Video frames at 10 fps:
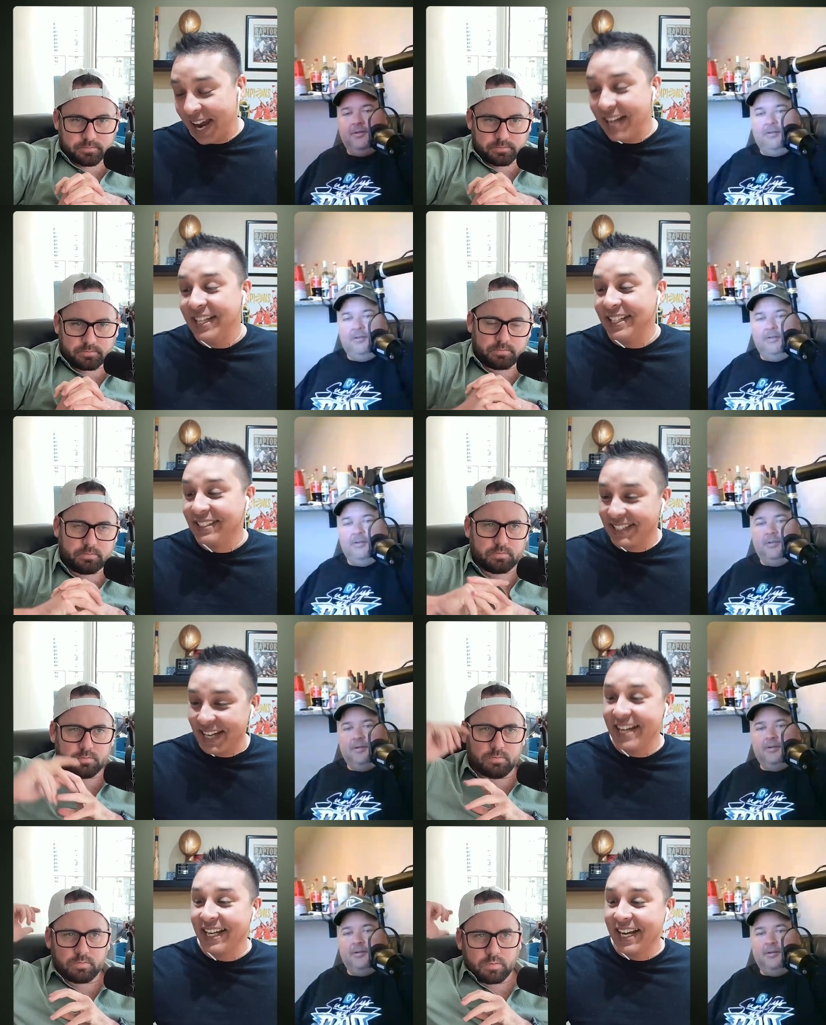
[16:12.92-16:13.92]
Speaker 1: Kenny is the
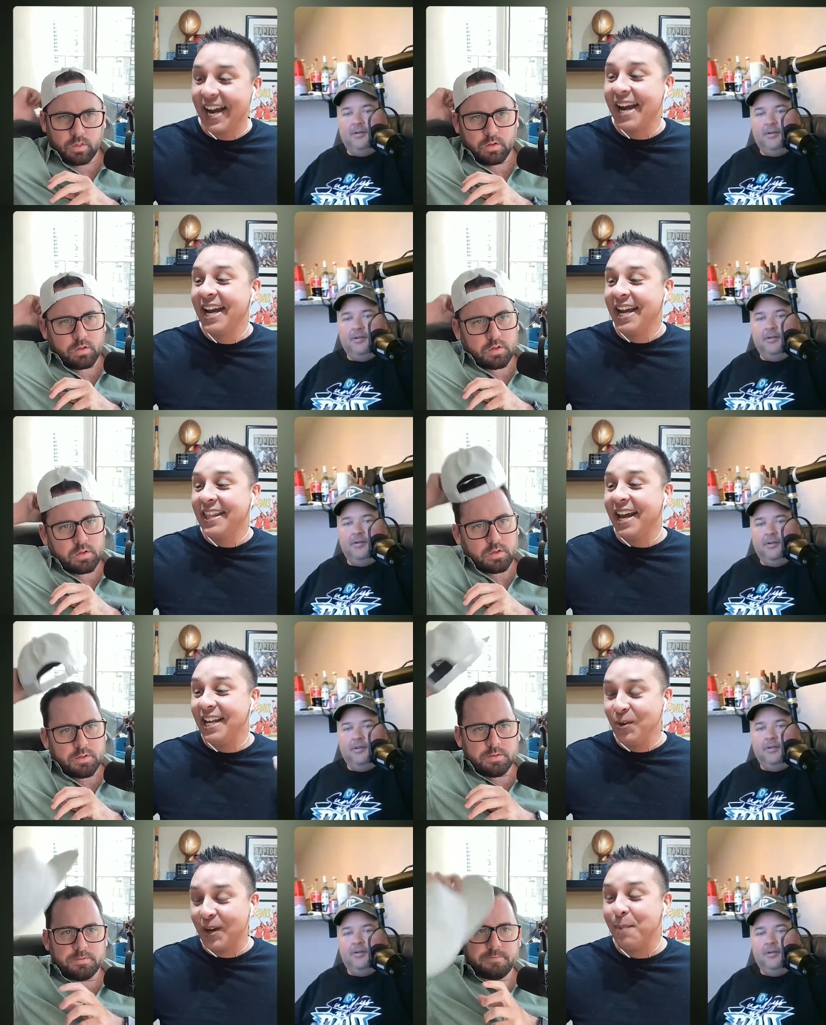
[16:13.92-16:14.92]
kind of guy
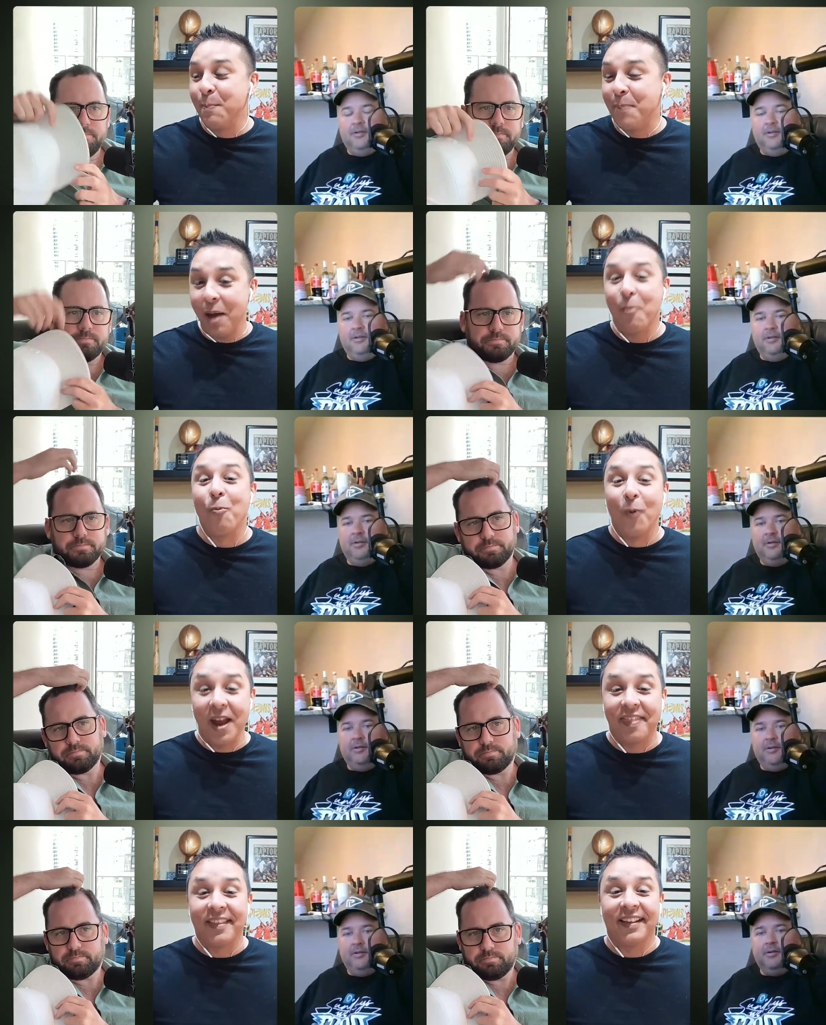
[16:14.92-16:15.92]
that you can bet
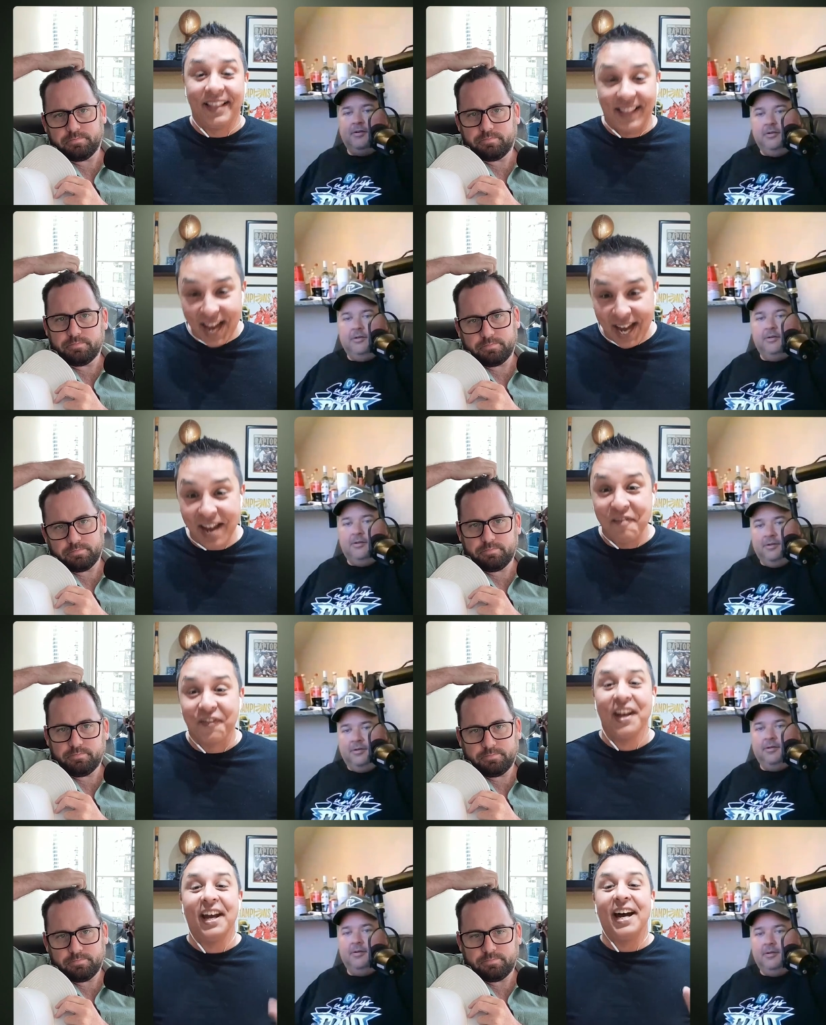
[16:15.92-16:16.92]
with
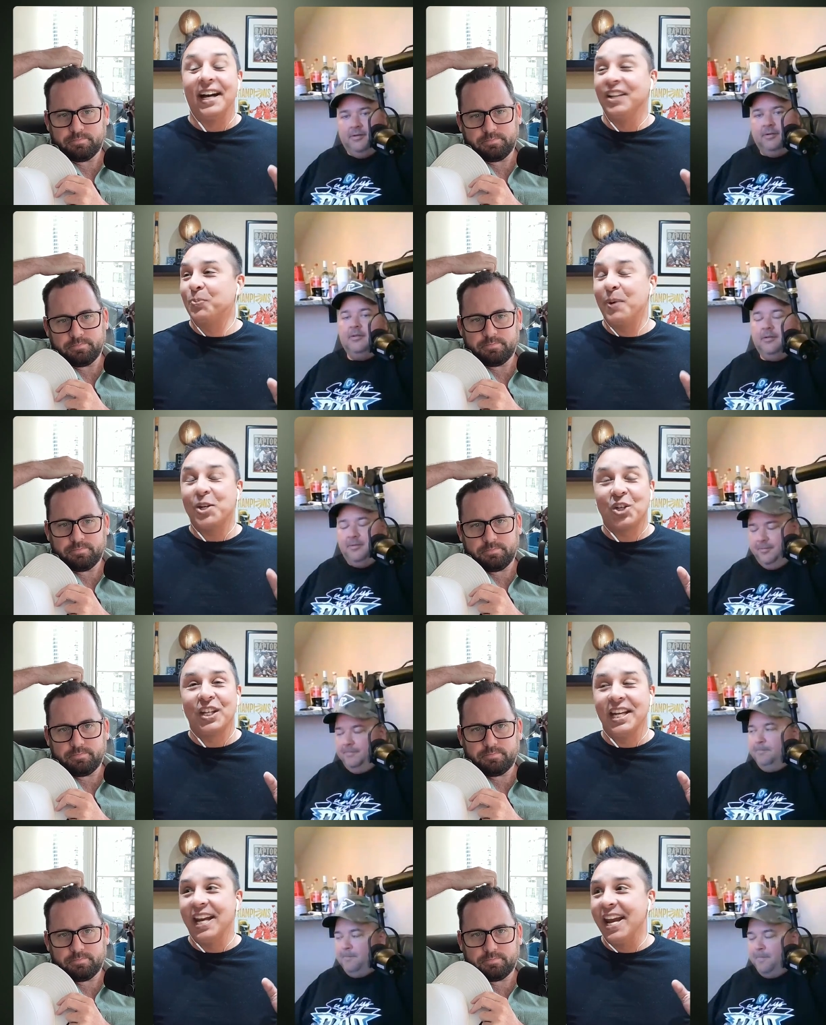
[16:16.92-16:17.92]
live,
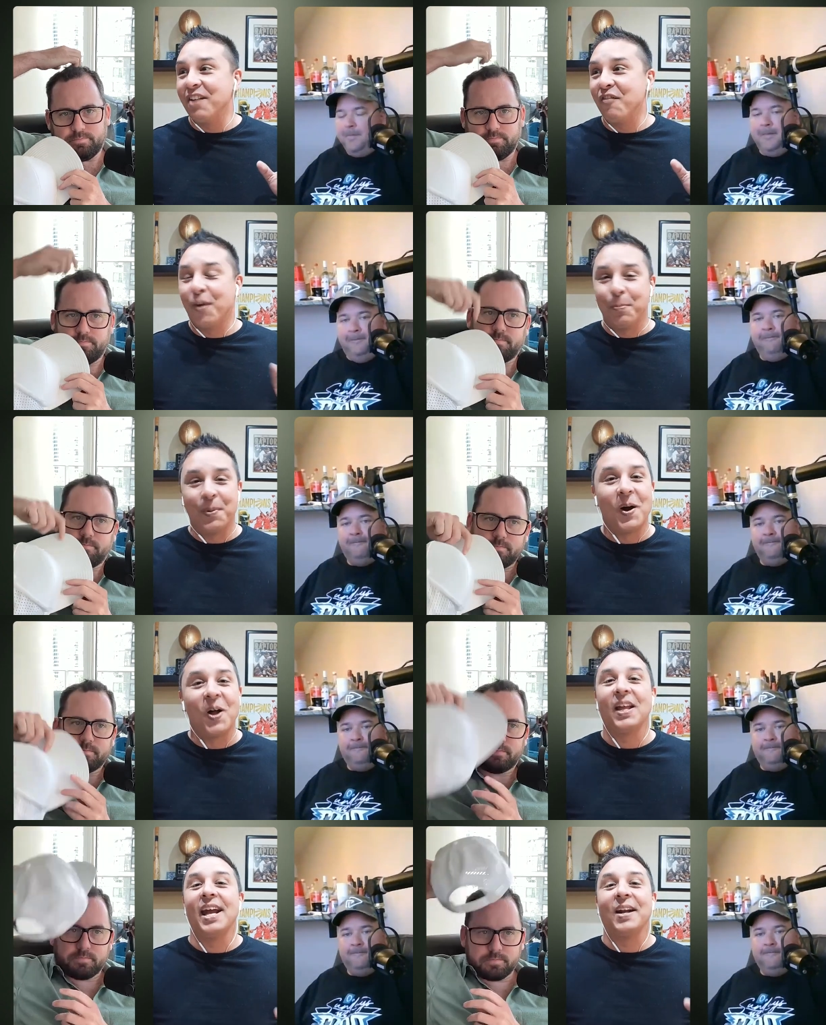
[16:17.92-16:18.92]
especially in
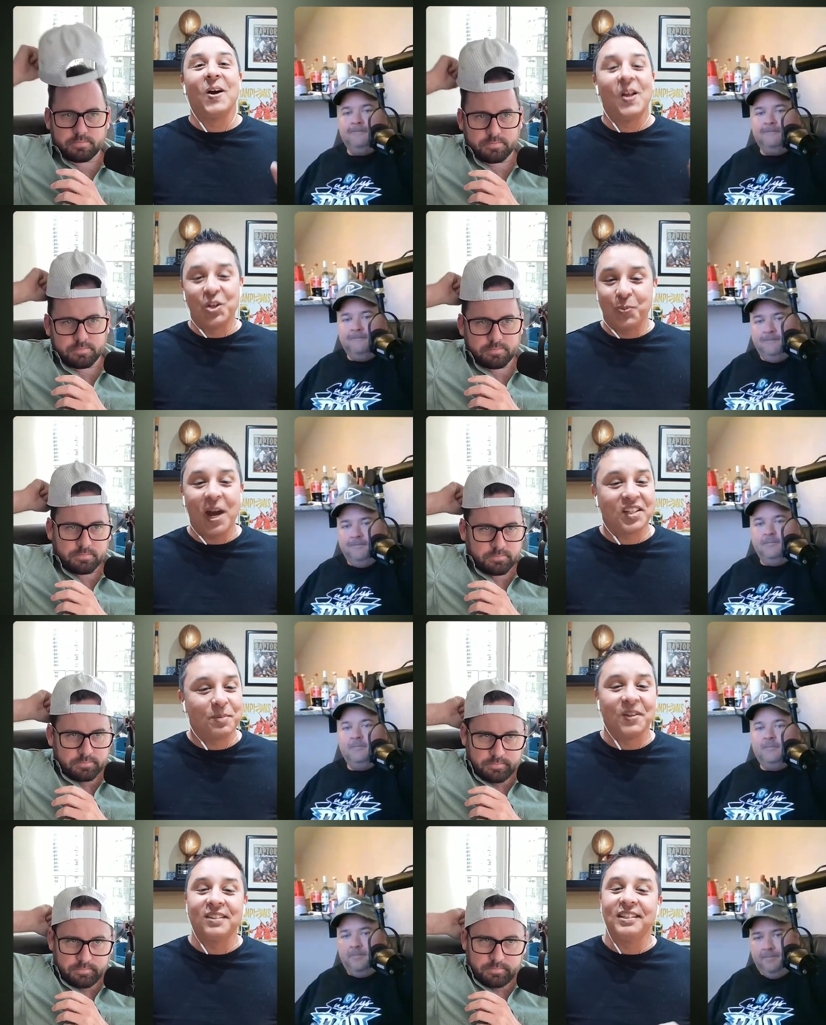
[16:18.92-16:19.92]
football and college
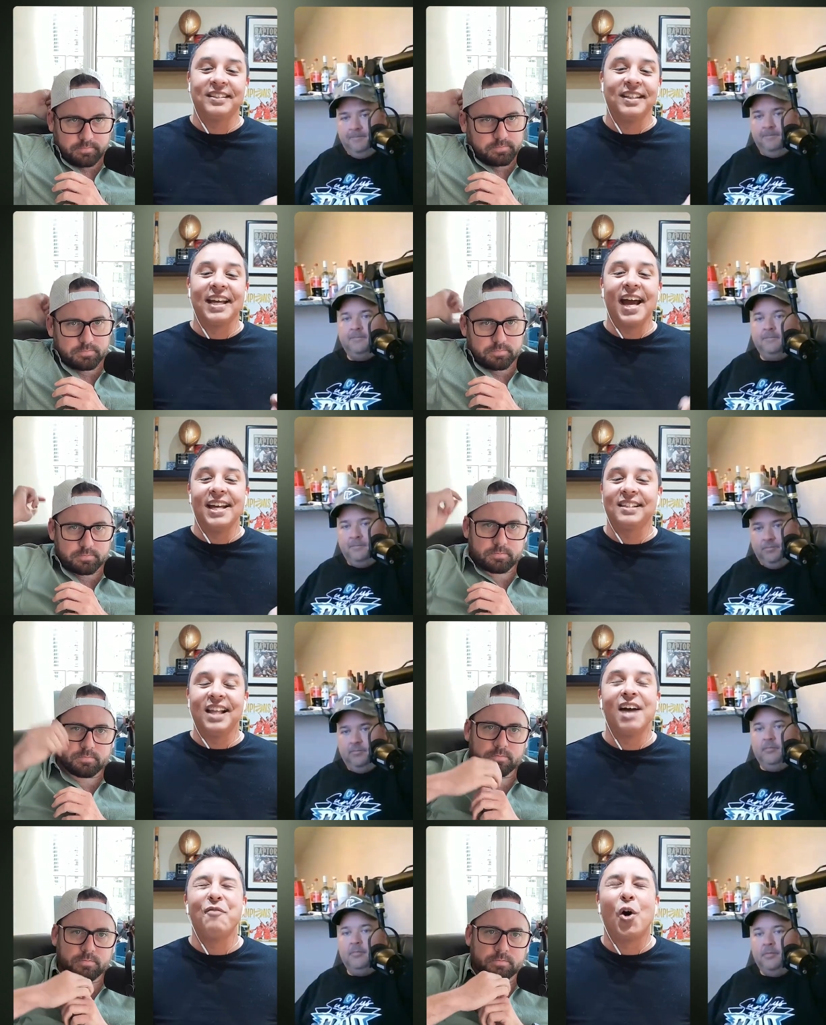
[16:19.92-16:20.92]
basketball season. The guy is
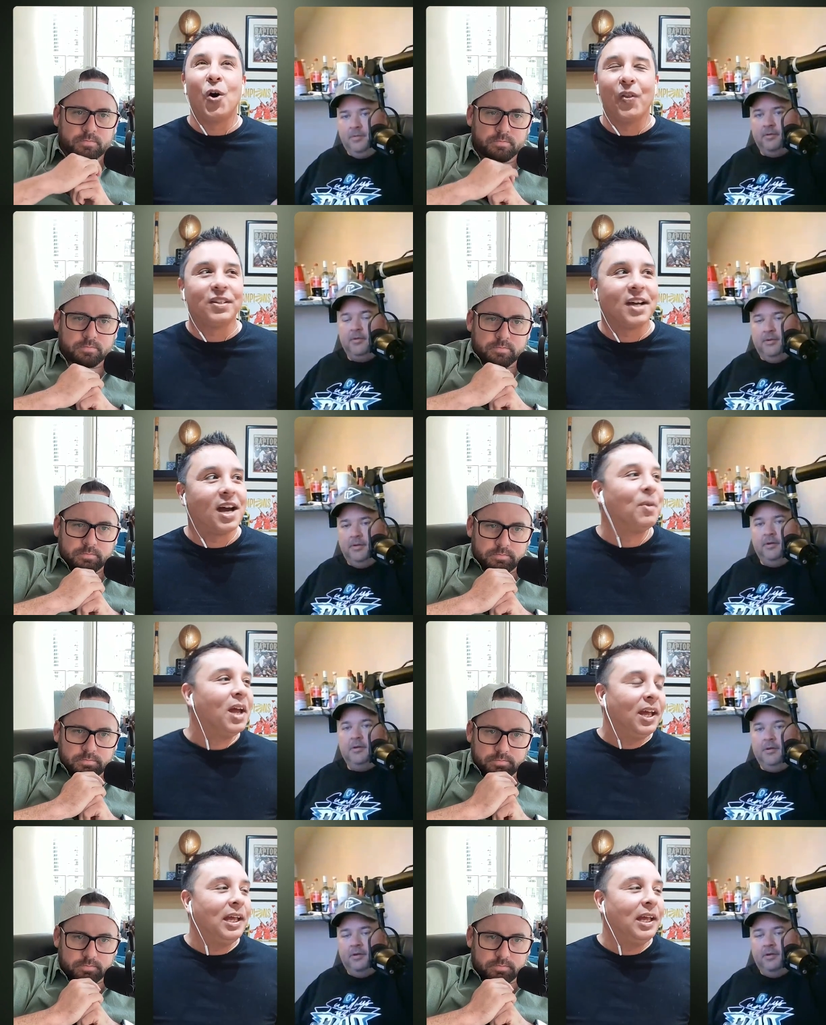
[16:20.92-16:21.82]
live all the time.